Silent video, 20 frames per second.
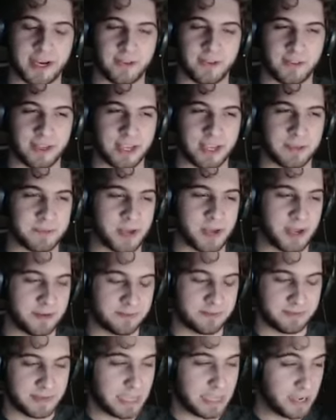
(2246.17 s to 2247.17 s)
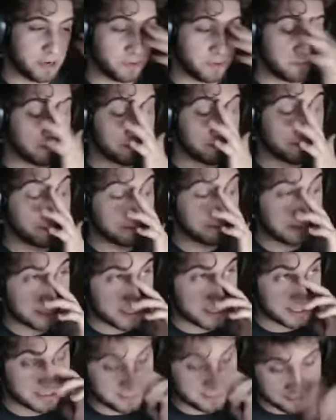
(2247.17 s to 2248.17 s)
Like, I'm not out
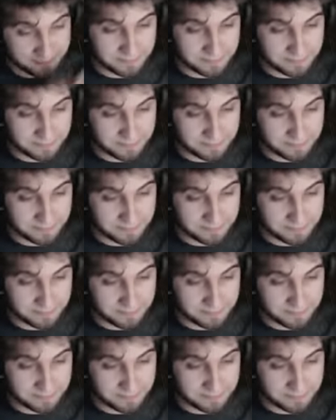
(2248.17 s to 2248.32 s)
fucking,